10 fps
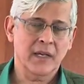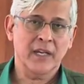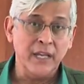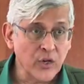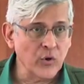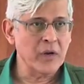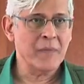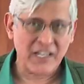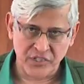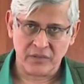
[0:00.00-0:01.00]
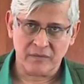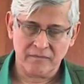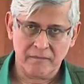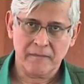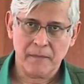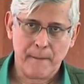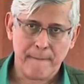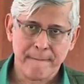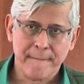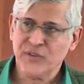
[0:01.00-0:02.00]
he could imagine.
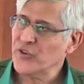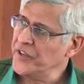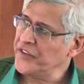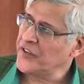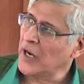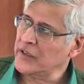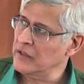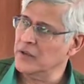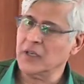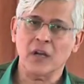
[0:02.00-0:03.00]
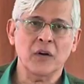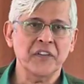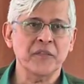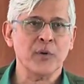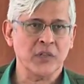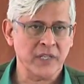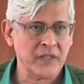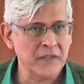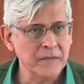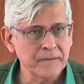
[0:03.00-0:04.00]
So he started working on his
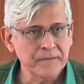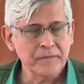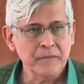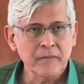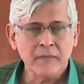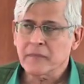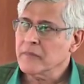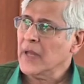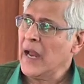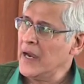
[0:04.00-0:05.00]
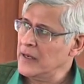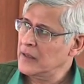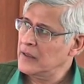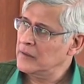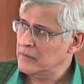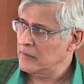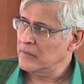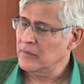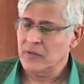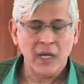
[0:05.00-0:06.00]
project. And
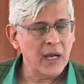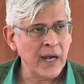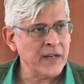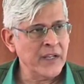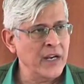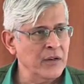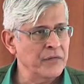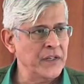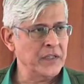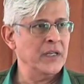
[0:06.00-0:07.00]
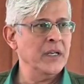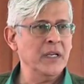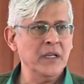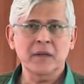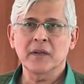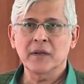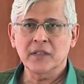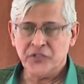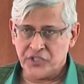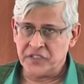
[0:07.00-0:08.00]
at the end of it, he
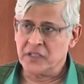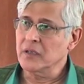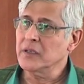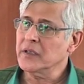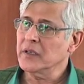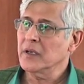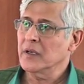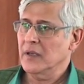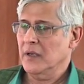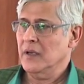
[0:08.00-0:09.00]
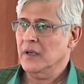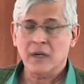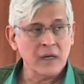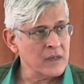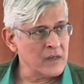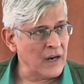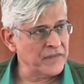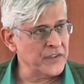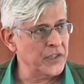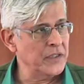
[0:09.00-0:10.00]
chiseled,
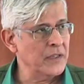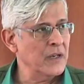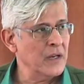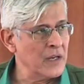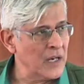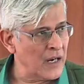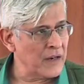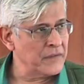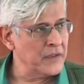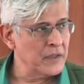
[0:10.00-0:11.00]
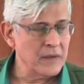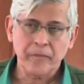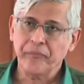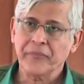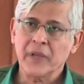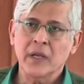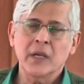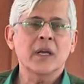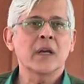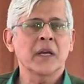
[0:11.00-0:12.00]
crafted, carved
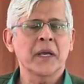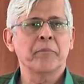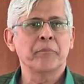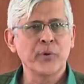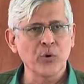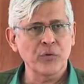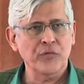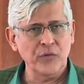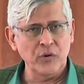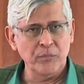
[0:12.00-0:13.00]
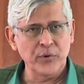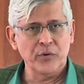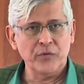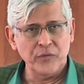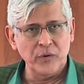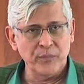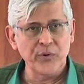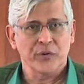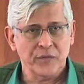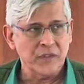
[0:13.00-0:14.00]
a beautiful, beautiful,
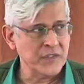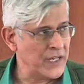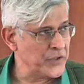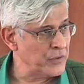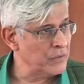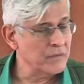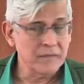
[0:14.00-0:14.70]
beautiful statue.